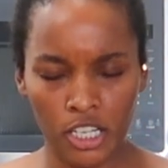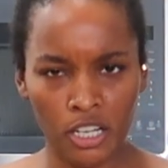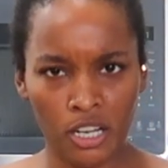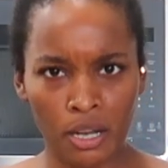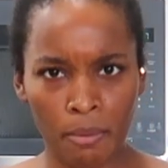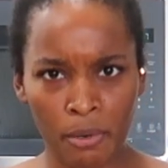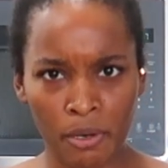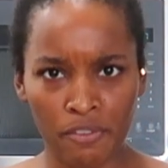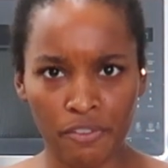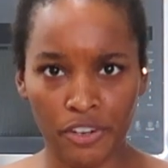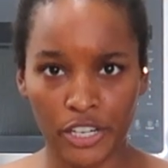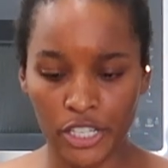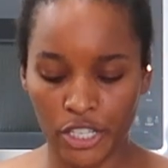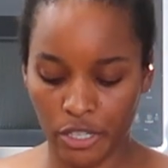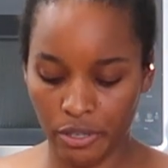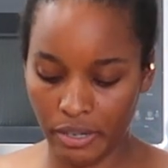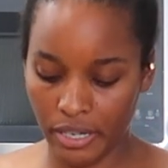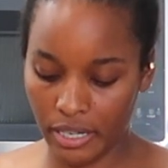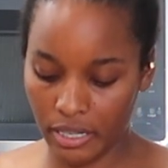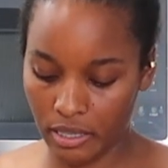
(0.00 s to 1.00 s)
Come on, Fresh
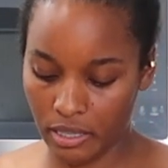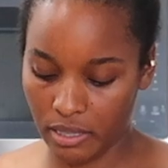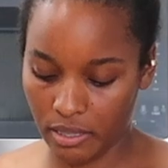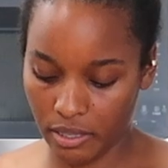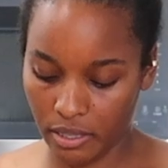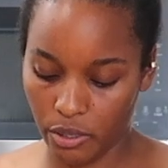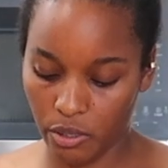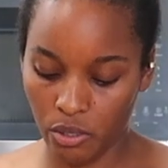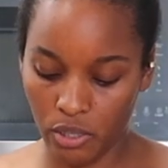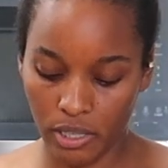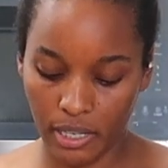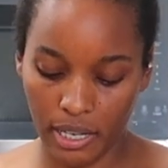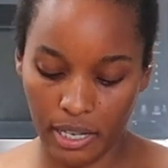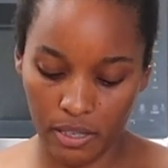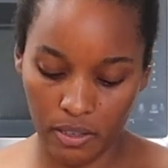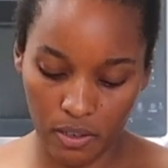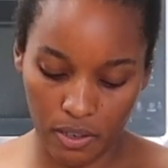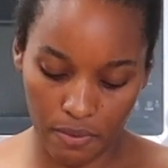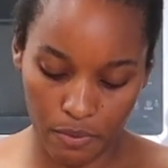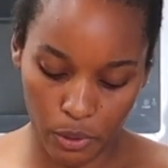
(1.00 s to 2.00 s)
Direct. Usually I
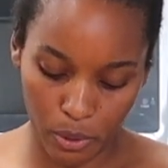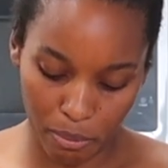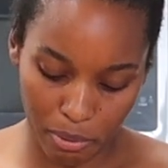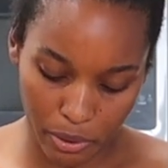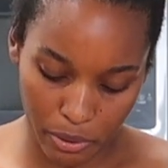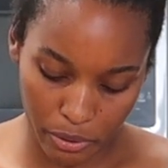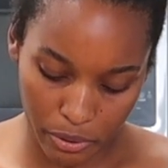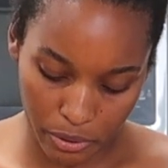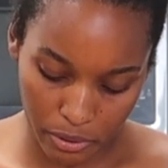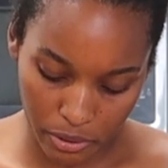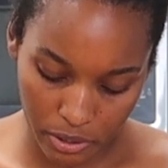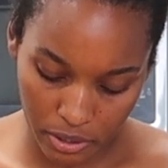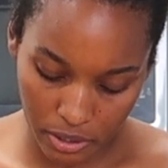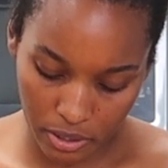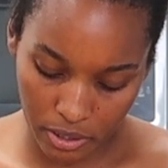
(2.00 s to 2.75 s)
love your produce.